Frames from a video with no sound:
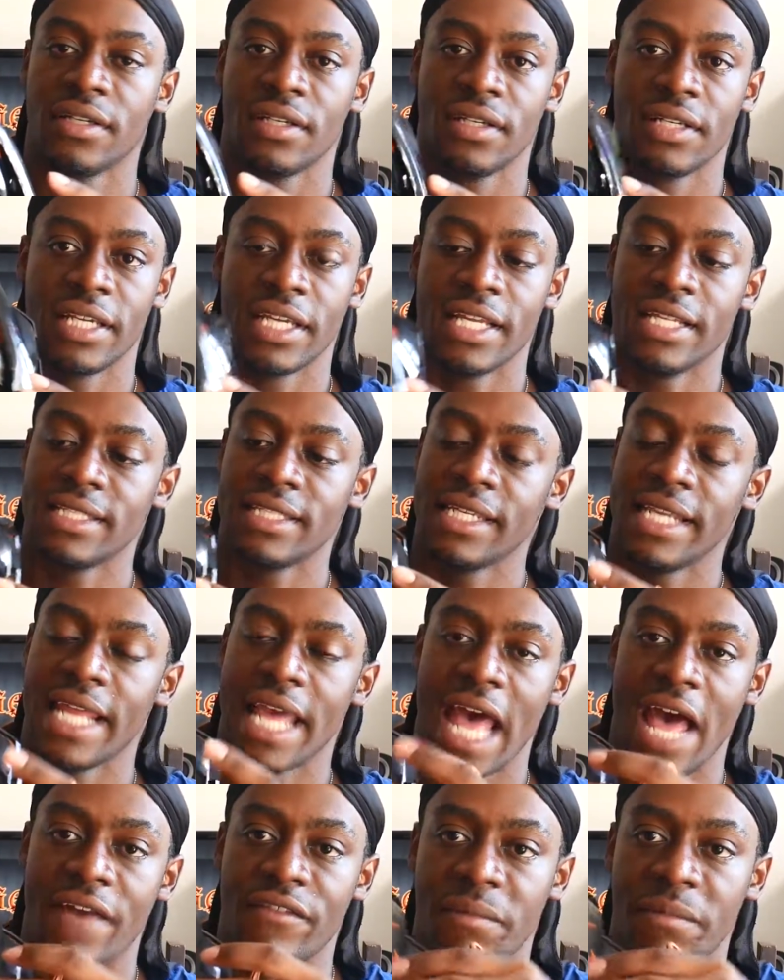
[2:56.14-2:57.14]
You can see they
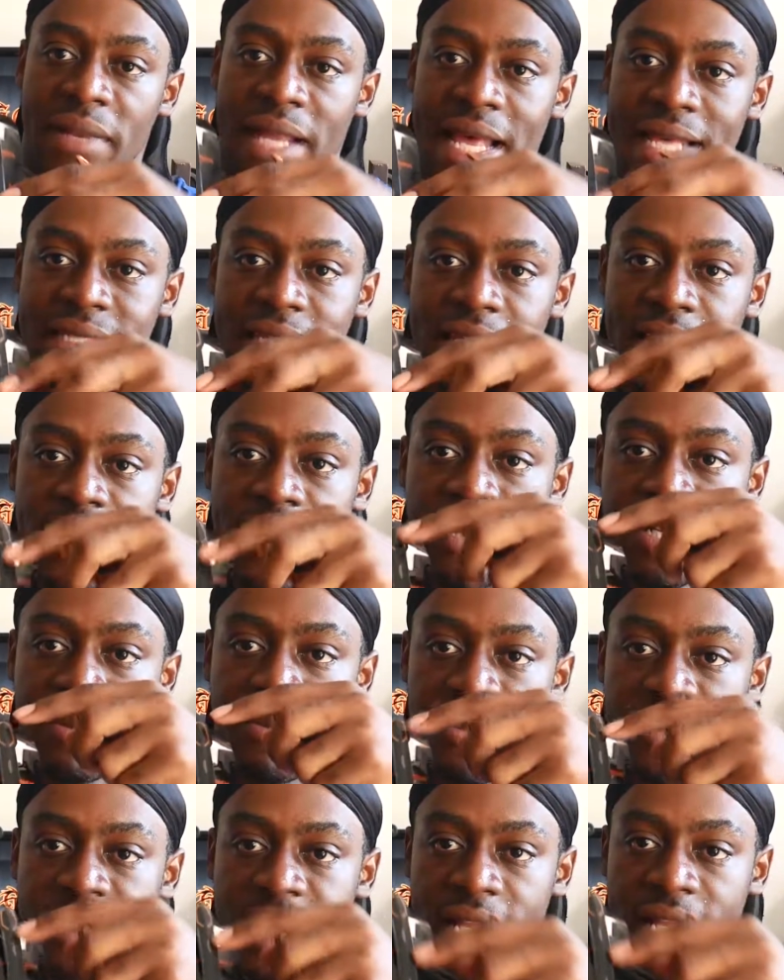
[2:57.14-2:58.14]
have a plastic here to
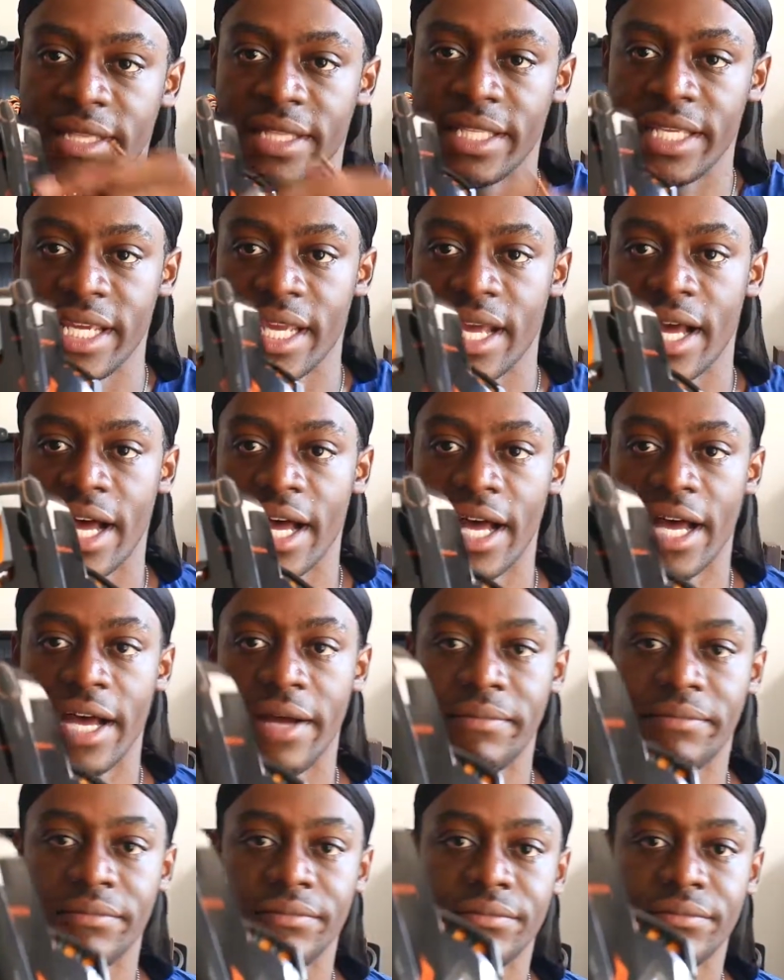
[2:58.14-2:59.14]
protect the
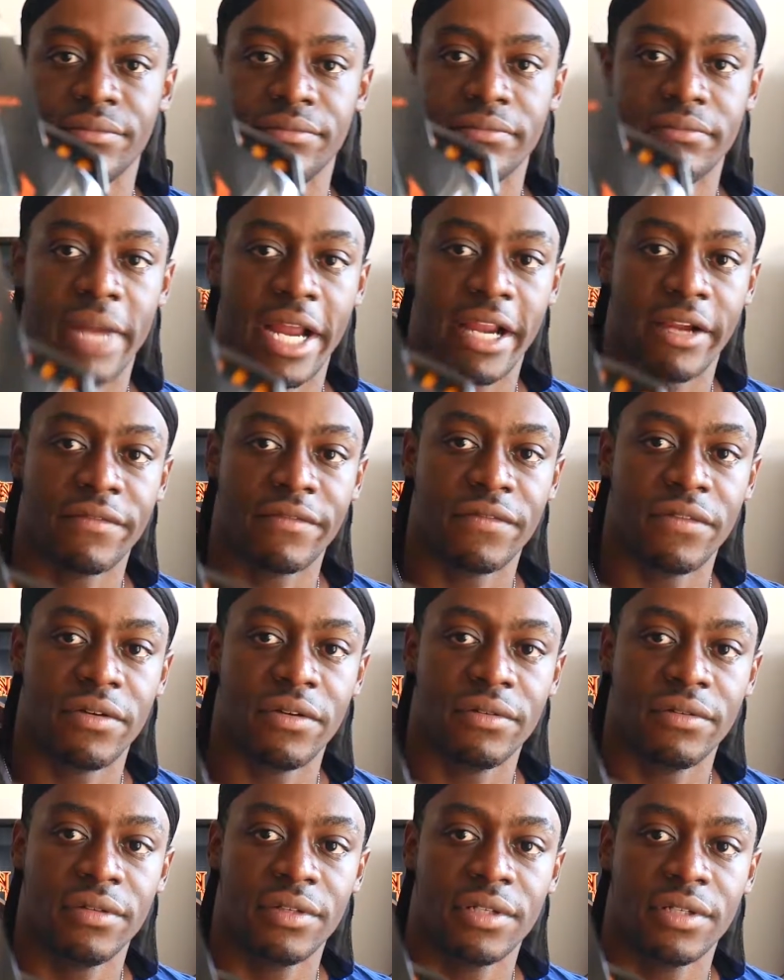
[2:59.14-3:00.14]

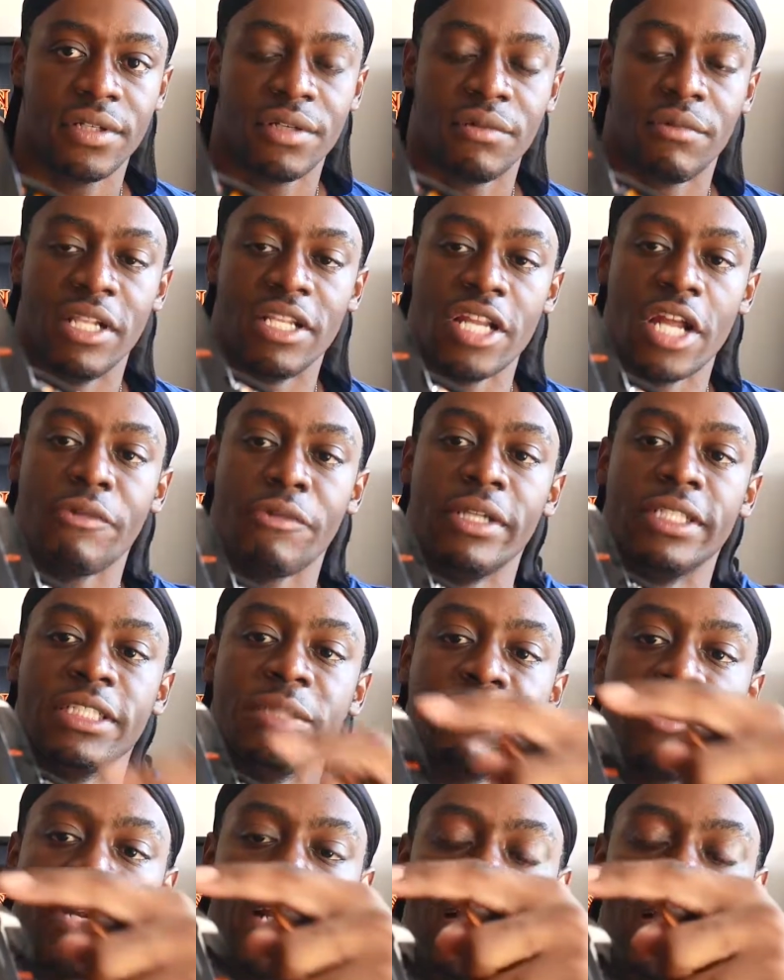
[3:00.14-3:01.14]
microphone. Well, not really to
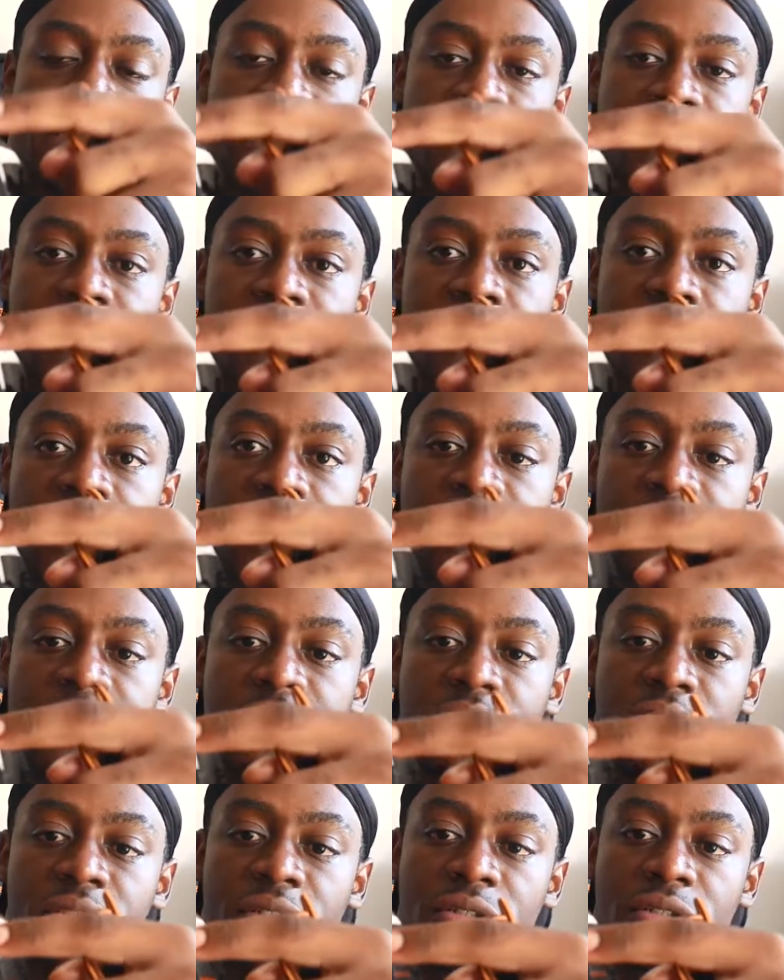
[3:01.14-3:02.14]
protect it, but
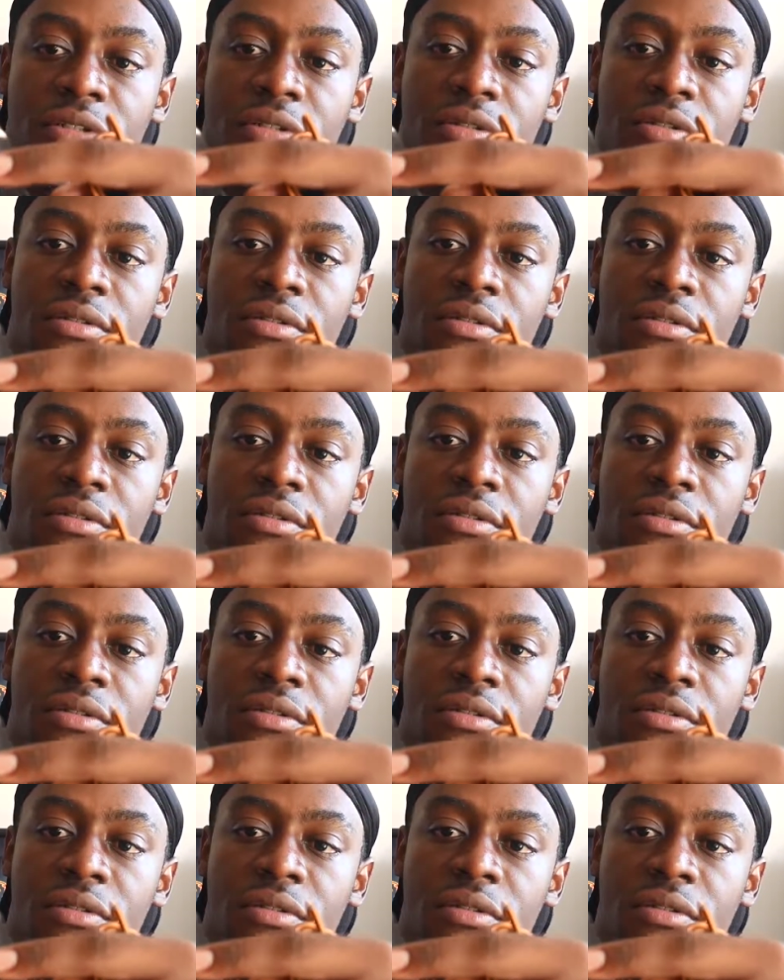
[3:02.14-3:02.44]
to,